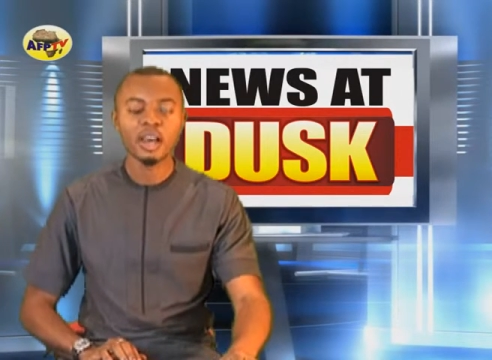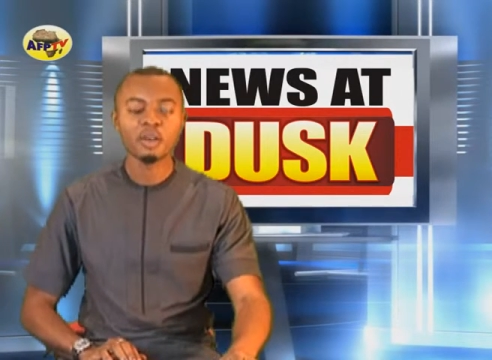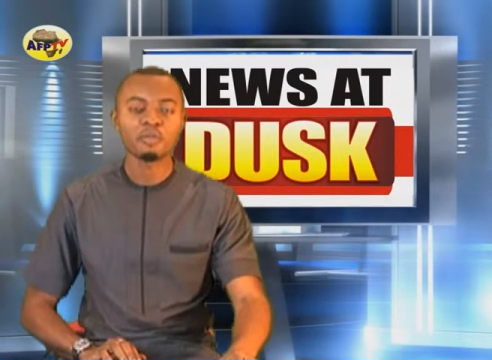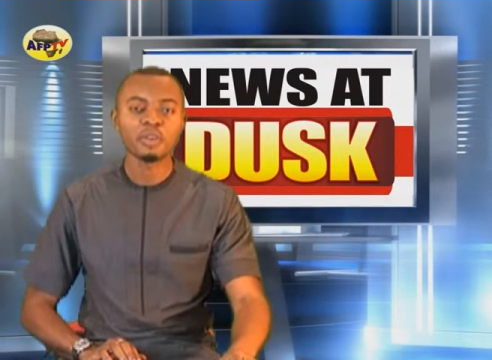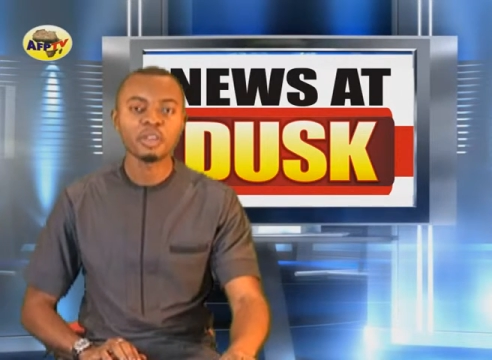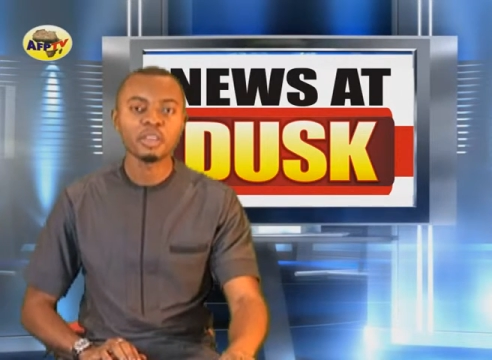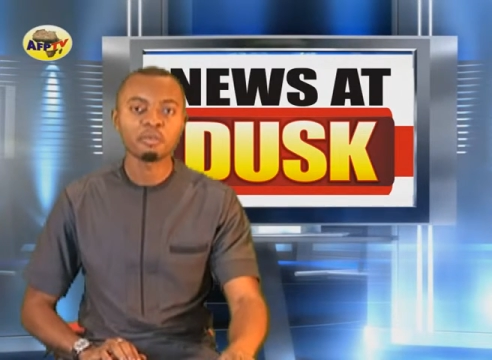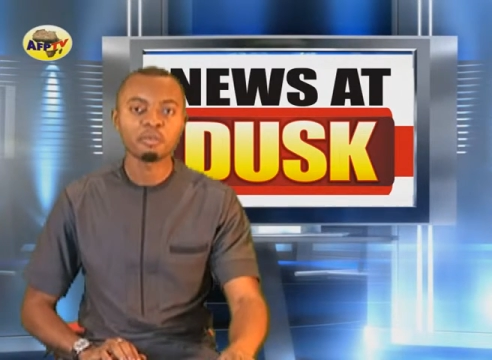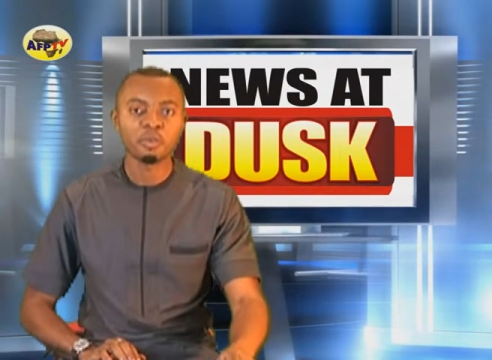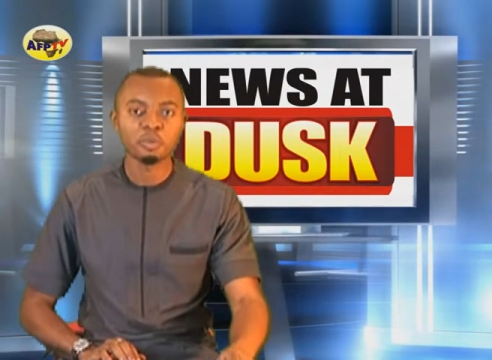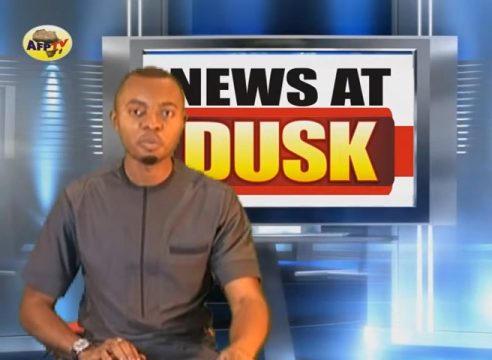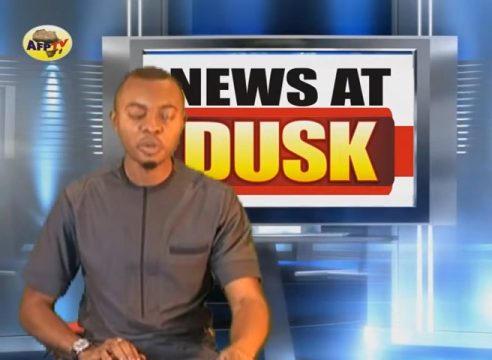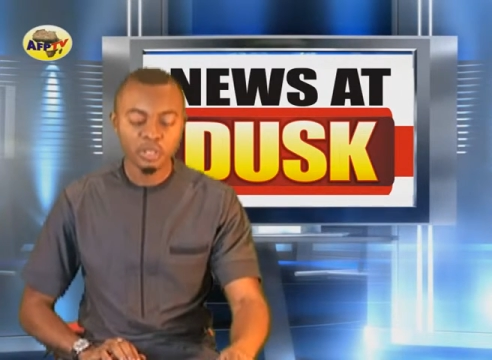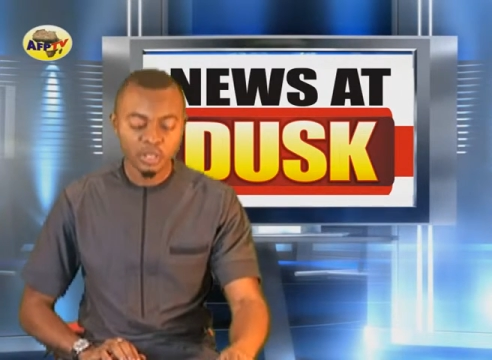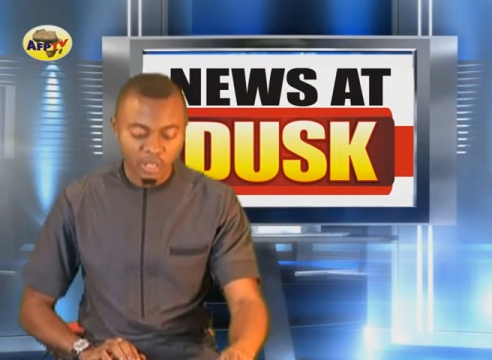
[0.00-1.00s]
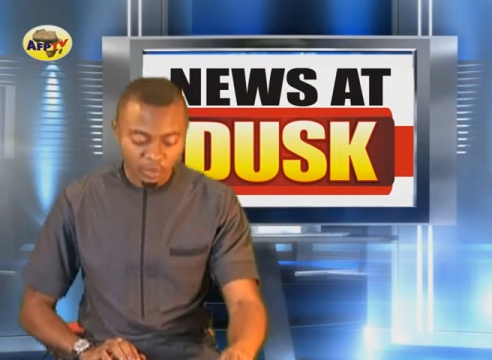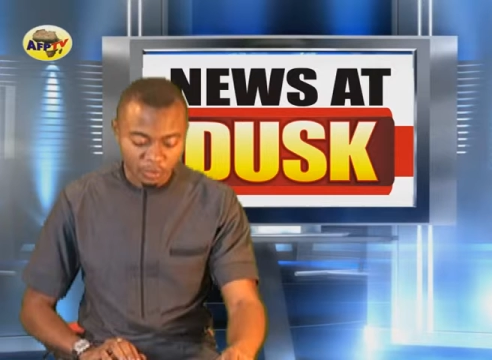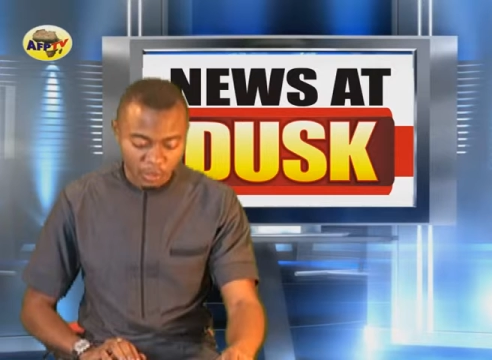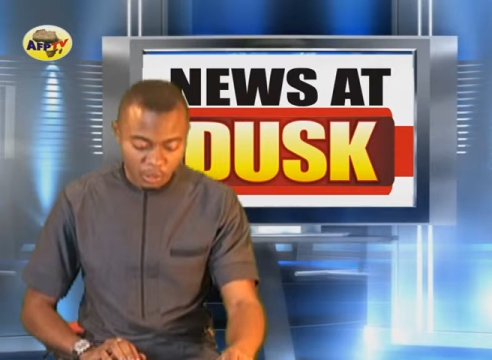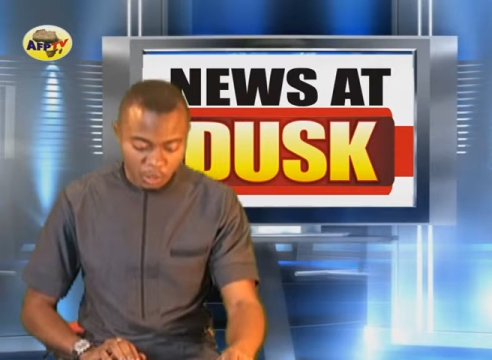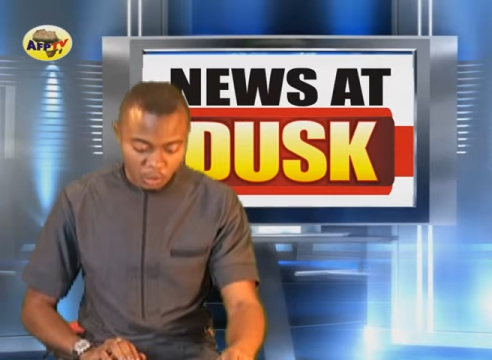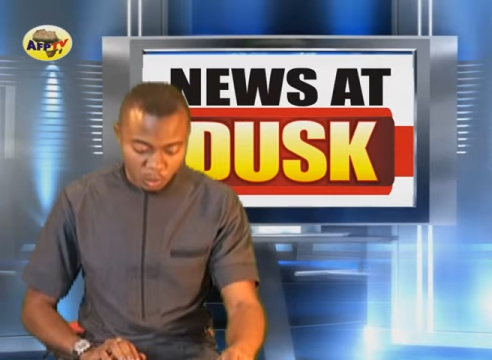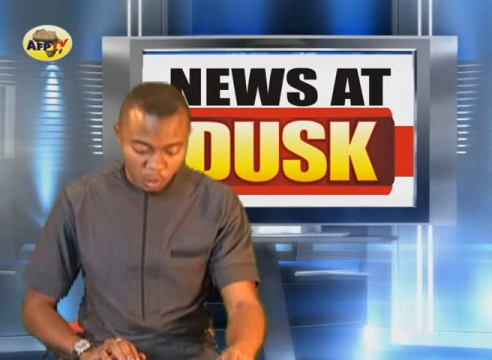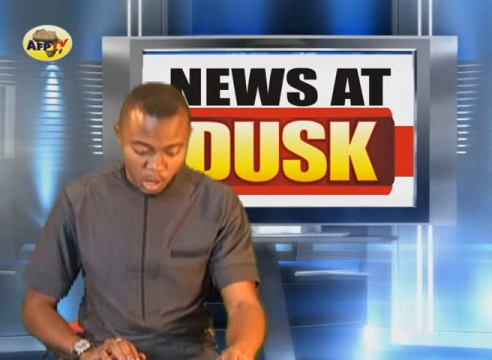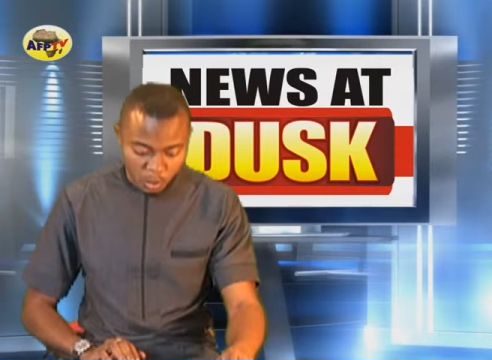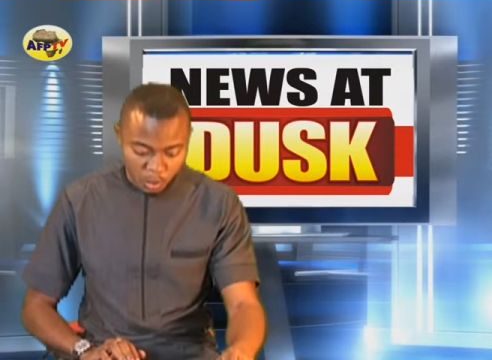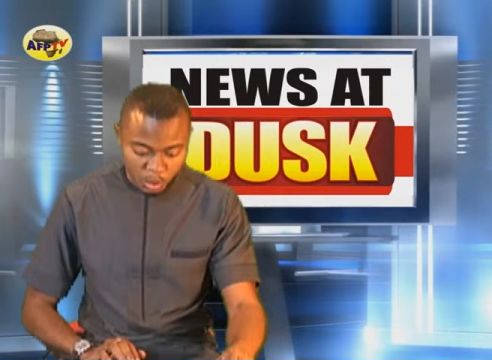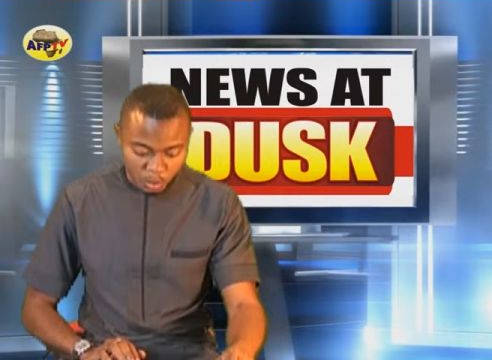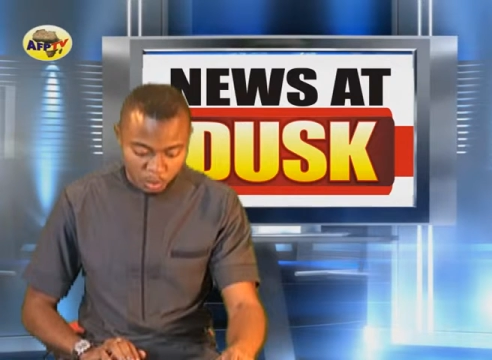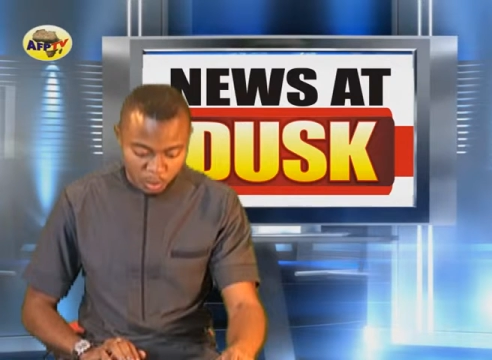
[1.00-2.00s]
African Free Press Television,
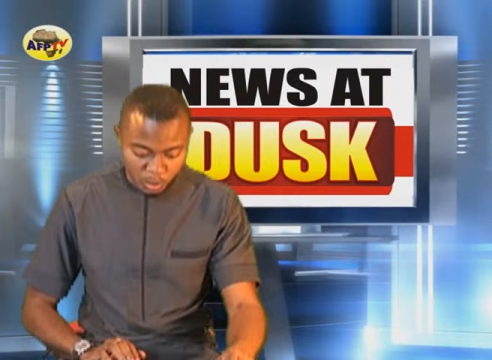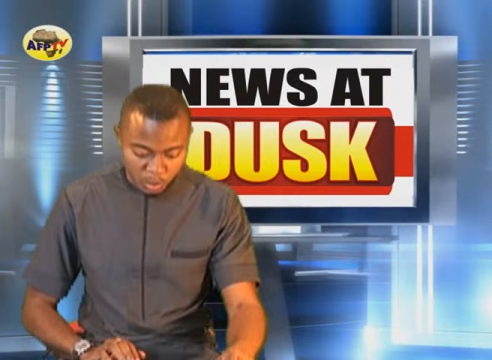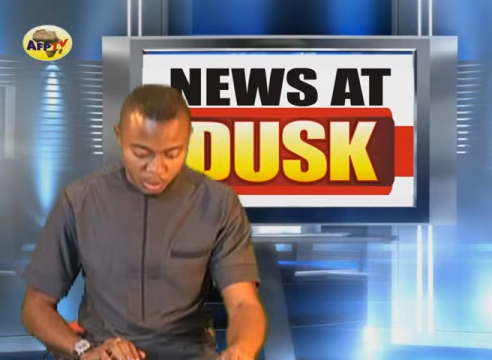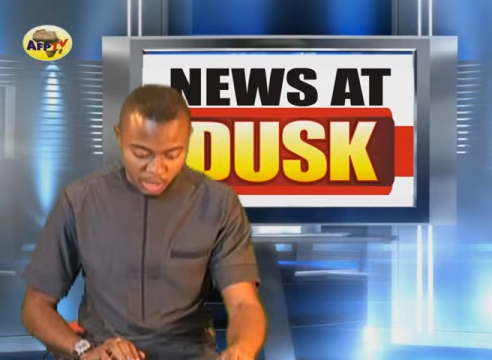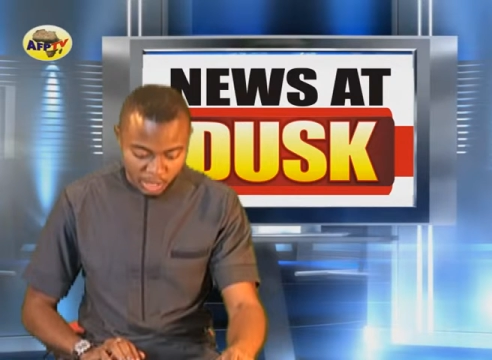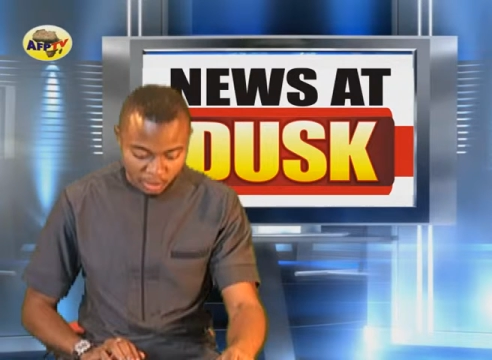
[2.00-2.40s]
where we report